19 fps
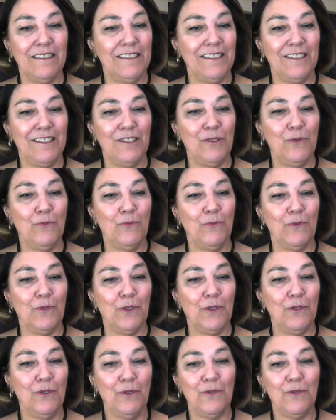You
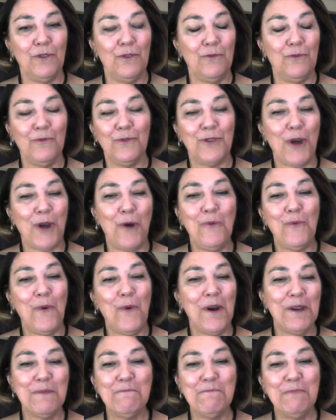don't
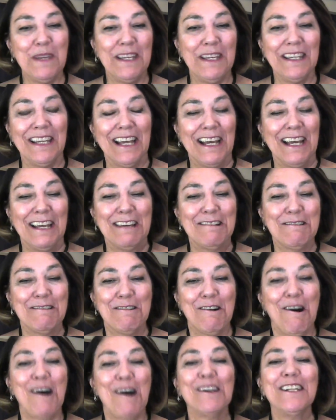want to be
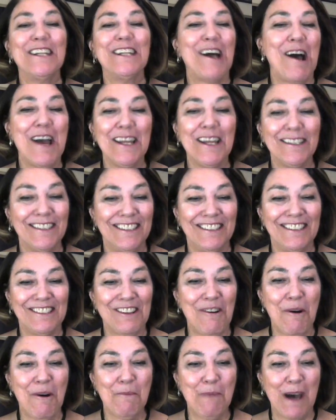on an island
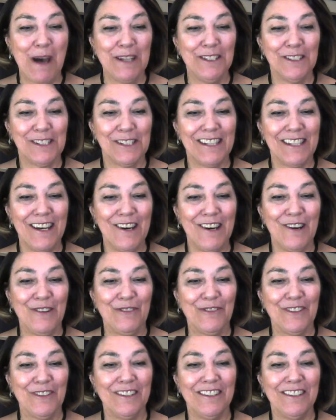all by yourself.